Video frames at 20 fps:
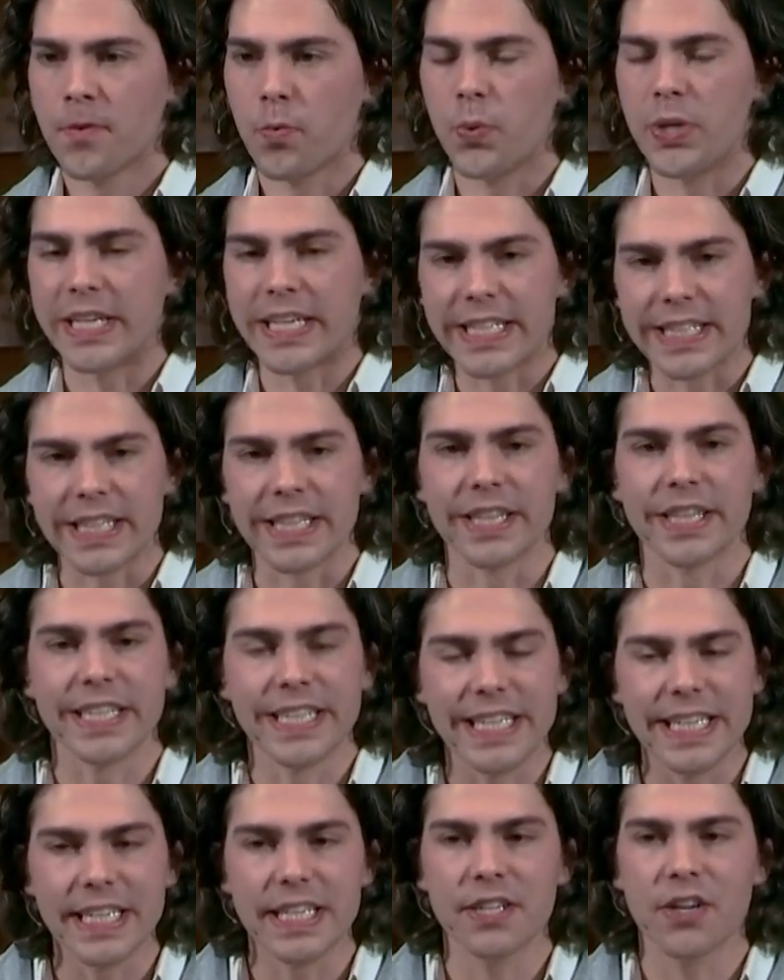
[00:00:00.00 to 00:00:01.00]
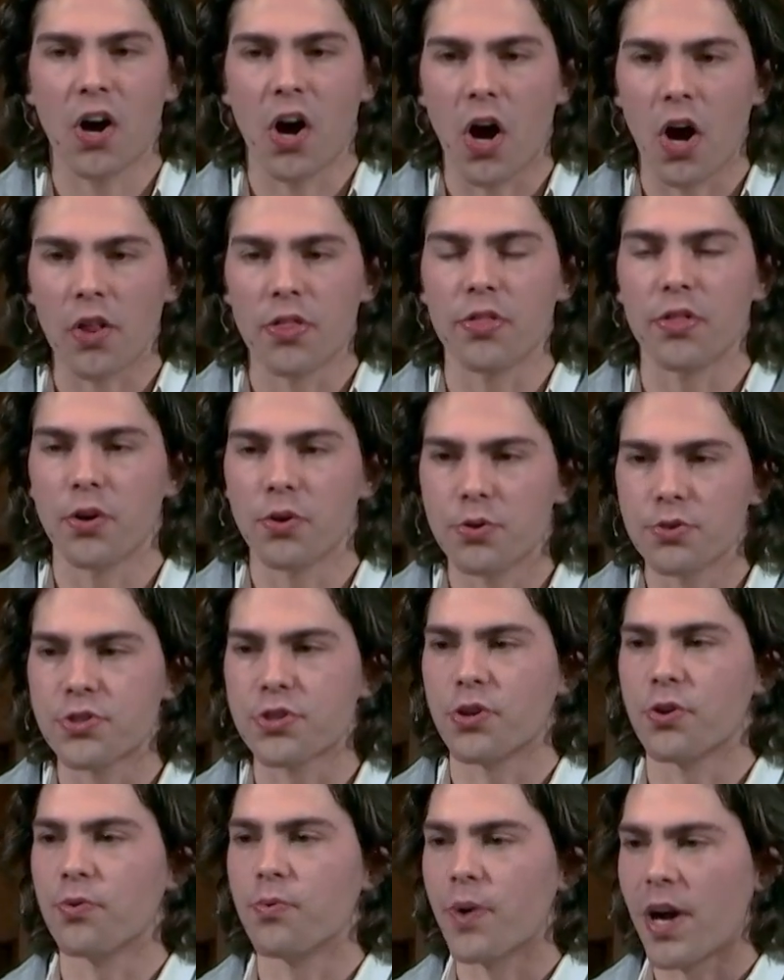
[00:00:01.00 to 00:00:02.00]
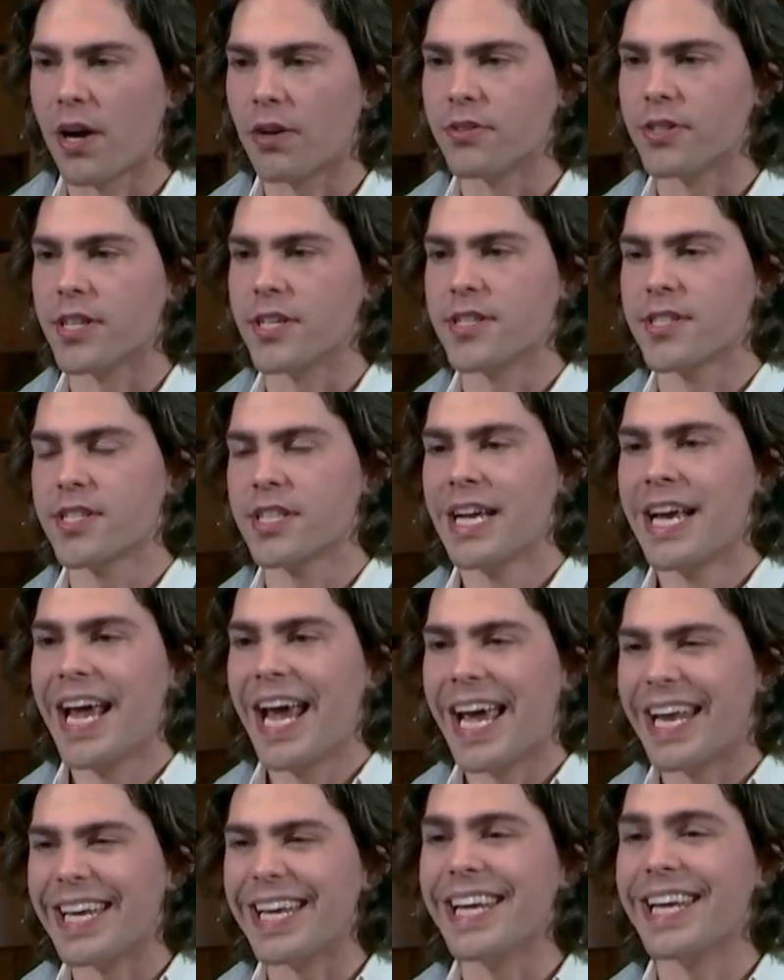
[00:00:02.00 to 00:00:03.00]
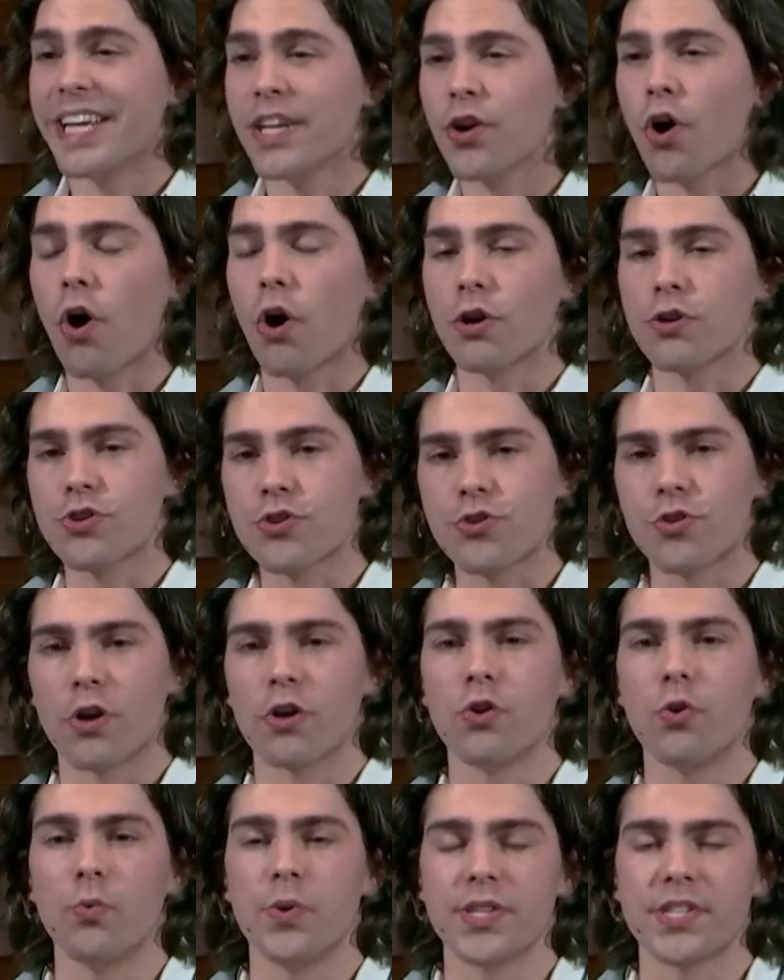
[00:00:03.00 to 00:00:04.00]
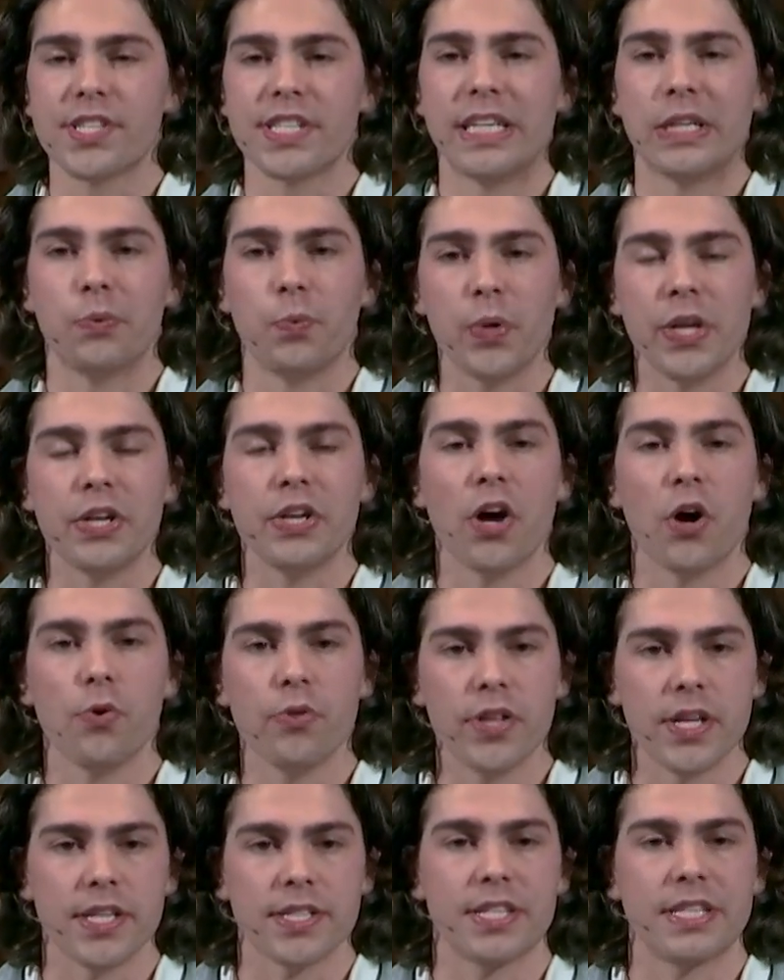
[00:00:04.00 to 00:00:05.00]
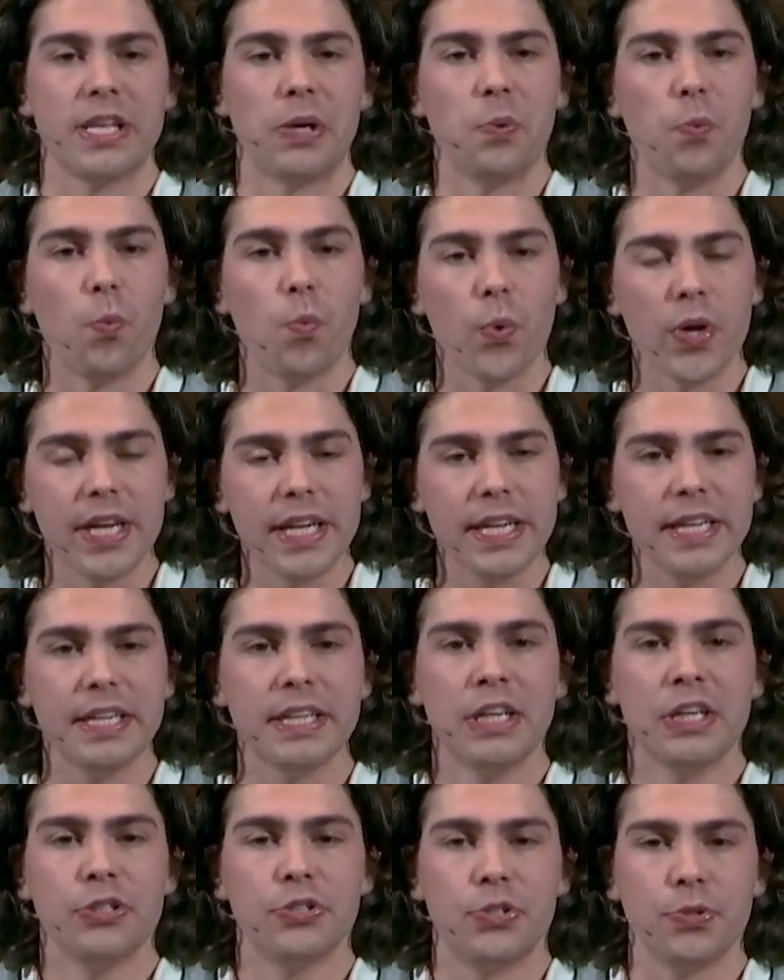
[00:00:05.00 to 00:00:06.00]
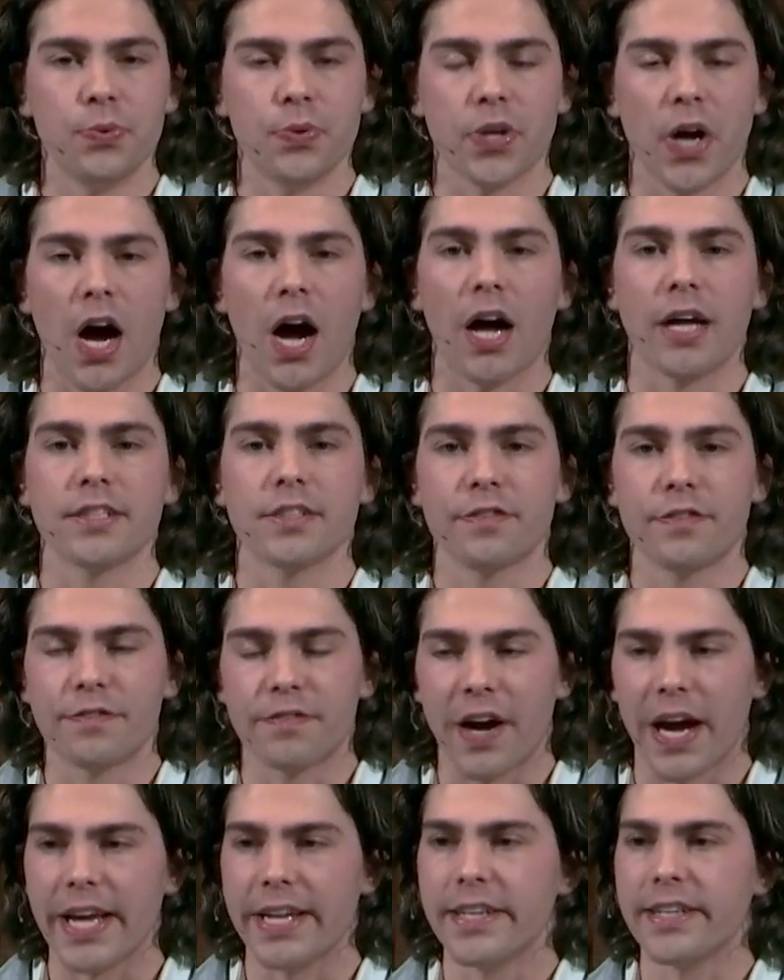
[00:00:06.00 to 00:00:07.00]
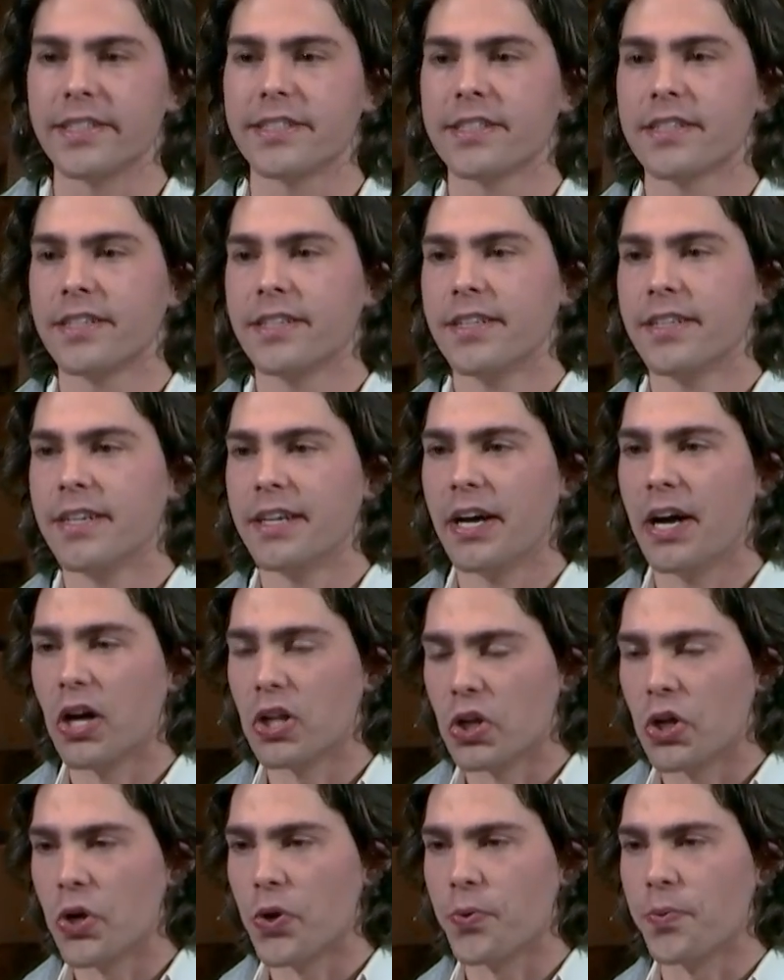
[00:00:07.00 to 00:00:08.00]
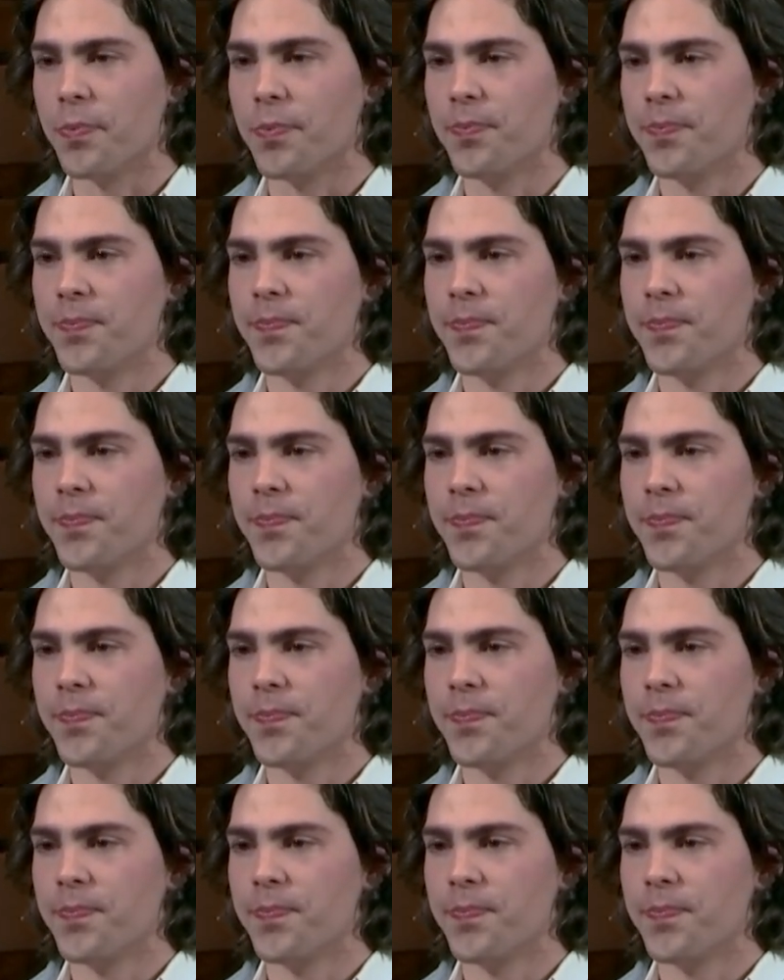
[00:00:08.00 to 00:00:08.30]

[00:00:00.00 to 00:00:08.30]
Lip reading: We can lean on those around us. And in our struggle with sin, we know this, that we do not fight it alone.